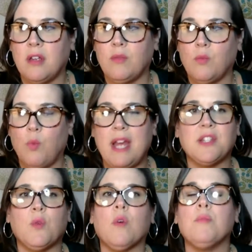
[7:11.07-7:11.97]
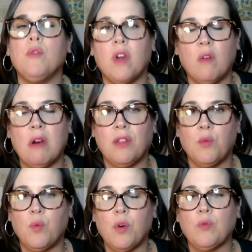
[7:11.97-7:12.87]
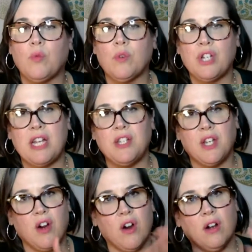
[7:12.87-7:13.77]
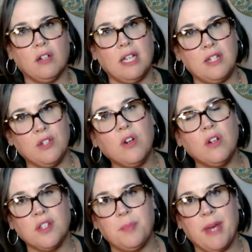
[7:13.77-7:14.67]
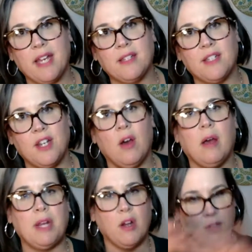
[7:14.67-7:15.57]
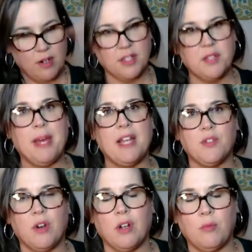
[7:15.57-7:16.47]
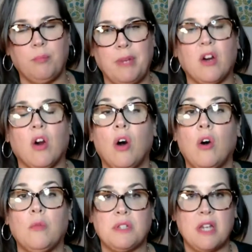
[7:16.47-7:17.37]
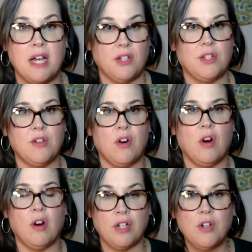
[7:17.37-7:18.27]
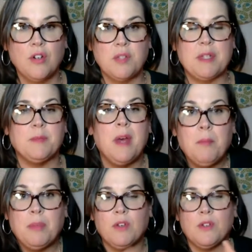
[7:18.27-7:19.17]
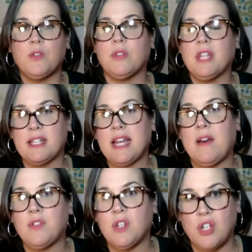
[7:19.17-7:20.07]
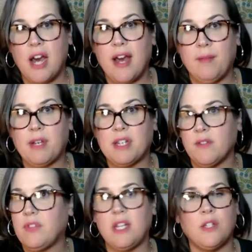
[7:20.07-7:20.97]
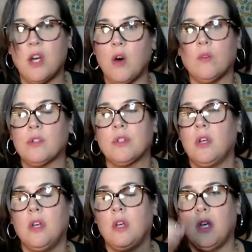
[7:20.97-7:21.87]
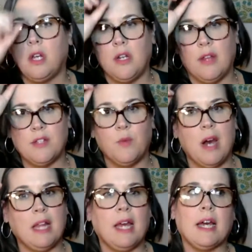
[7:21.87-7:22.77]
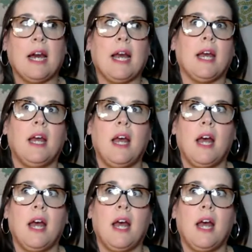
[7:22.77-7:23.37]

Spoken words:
ways that we're moving around the world when we're changing our internal space. Our space, meaning our homes, not just in our internal space, but those two things have to jive, because if they don't, that's why, like, I